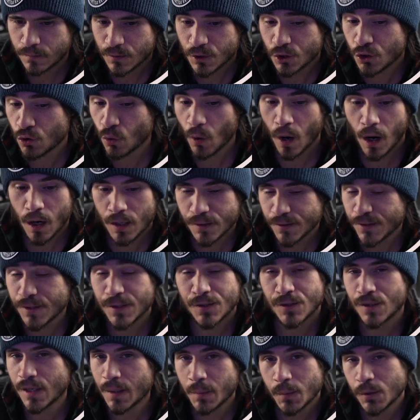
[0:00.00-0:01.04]
draws
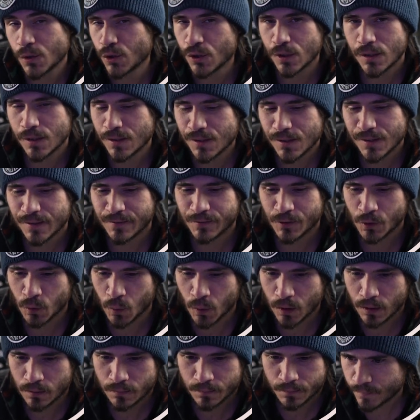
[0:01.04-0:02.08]
his images, if you
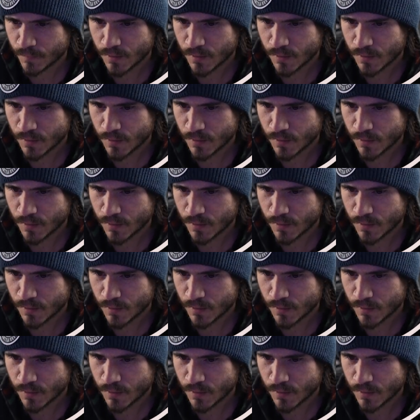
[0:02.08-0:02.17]
will.